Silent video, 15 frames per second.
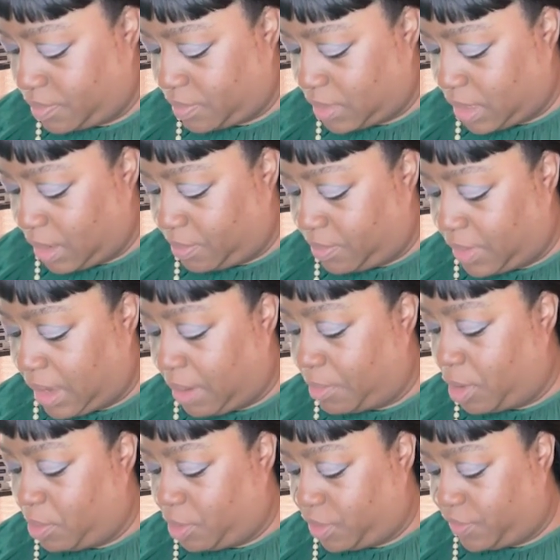I'm
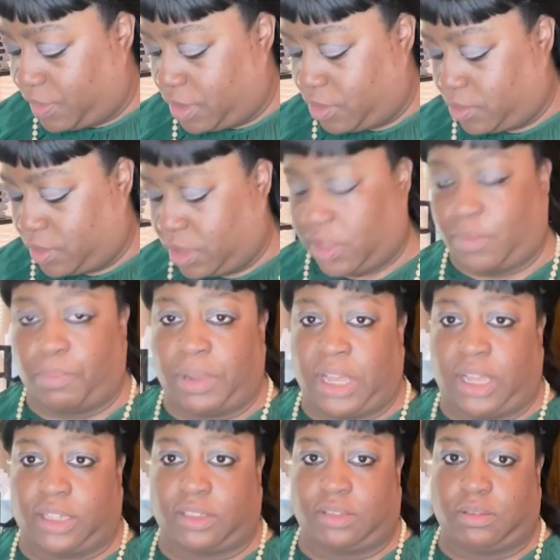almost finished with this
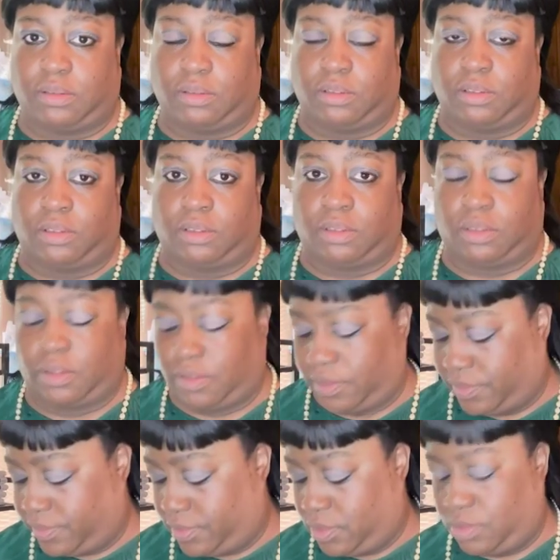box
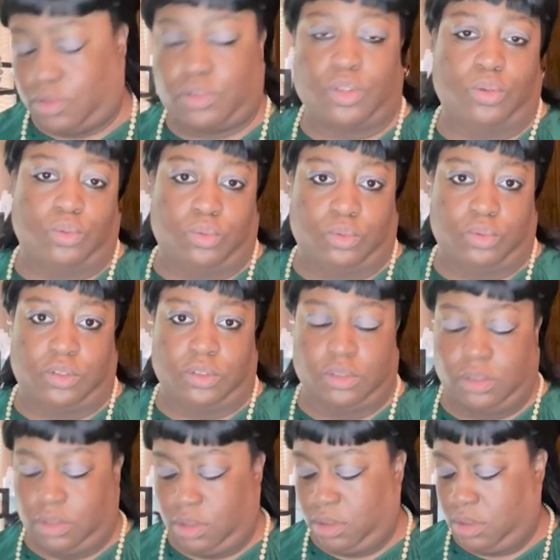of tools.
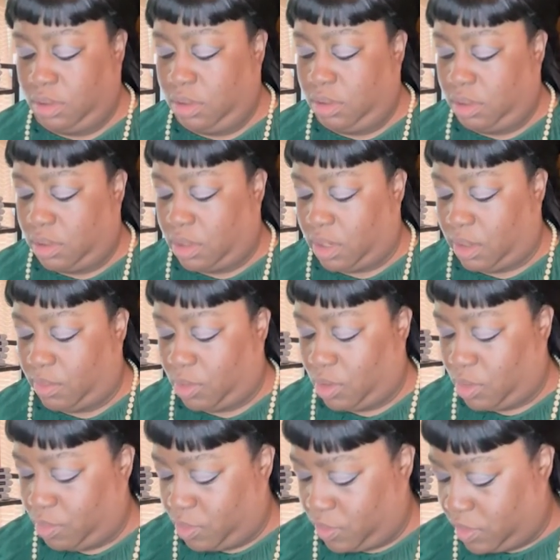I am
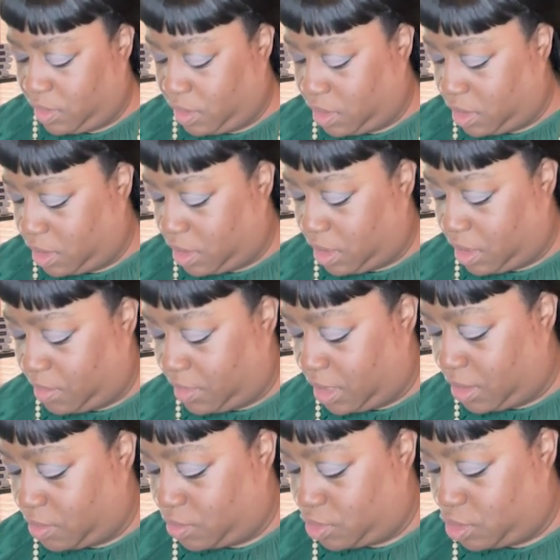almost done. I'm
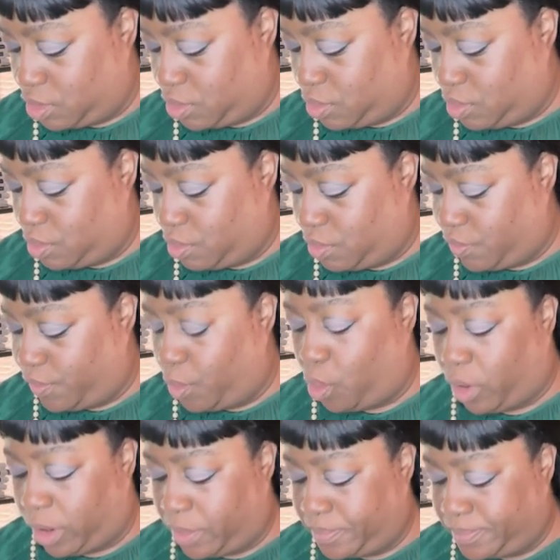down to
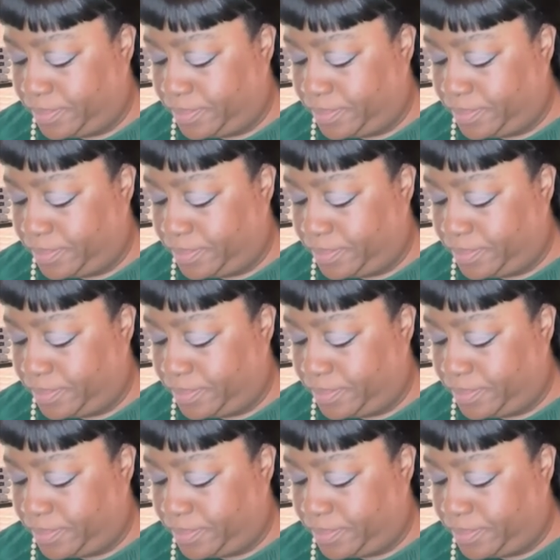4.